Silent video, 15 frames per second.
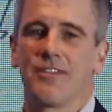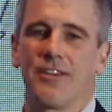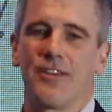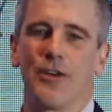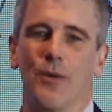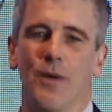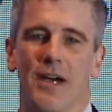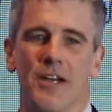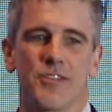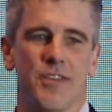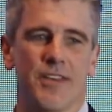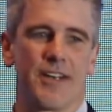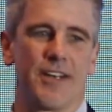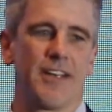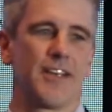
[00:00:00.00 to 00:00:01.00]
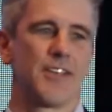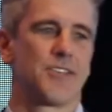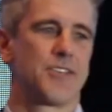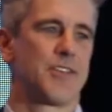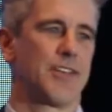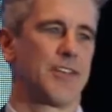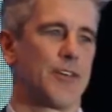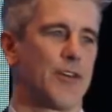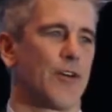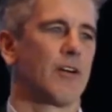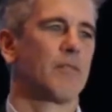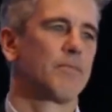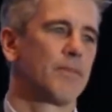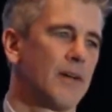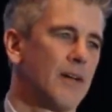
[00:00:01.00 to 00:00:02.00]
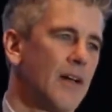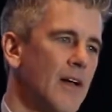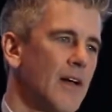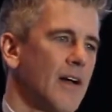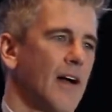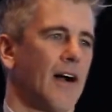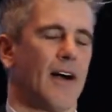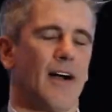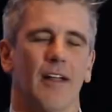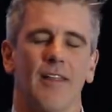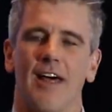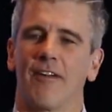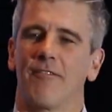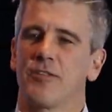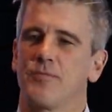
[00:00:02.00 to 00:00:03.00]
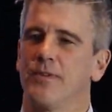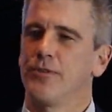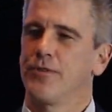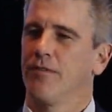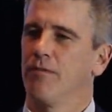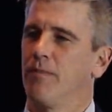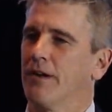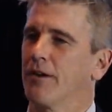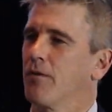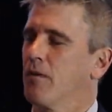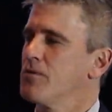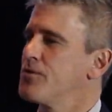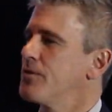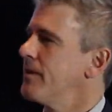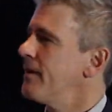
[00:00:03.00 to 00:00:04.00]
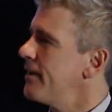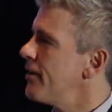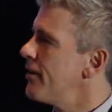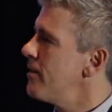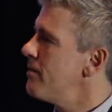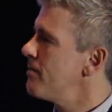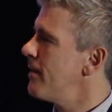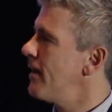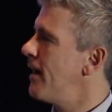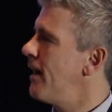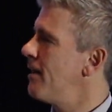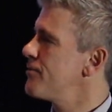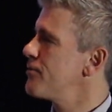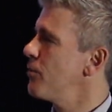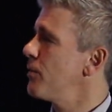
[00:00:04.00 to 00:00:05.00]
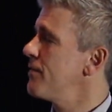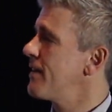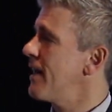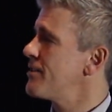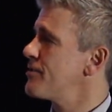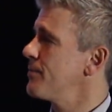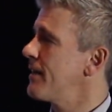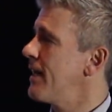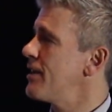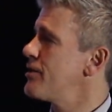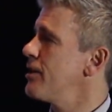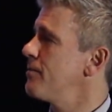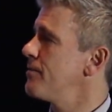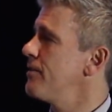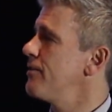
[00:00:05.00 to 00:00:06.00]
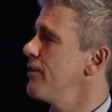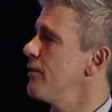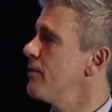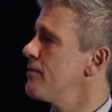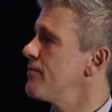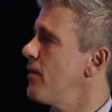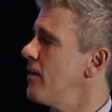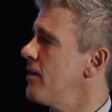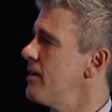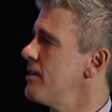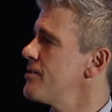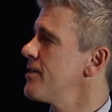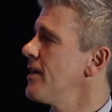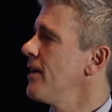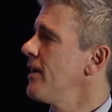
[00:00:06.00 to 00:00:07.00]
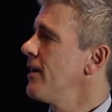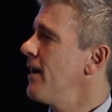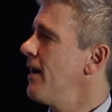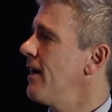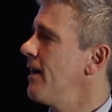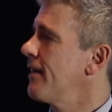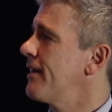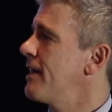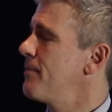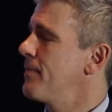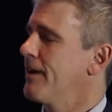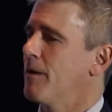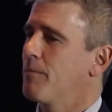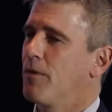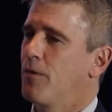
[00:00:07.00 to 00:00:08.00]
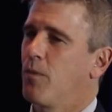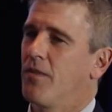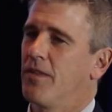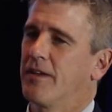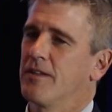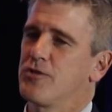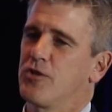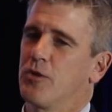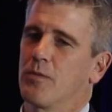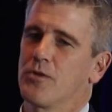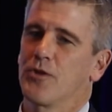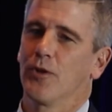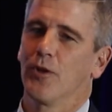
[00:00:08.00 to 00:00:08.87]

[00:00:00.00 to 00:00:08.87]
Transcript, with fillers: in the U.S. than it is in Europe. Uh, a lot of it's been driven by grocery in Europe, uh, so we've got some catch up to do as far as uh, keeping up with what the consumers are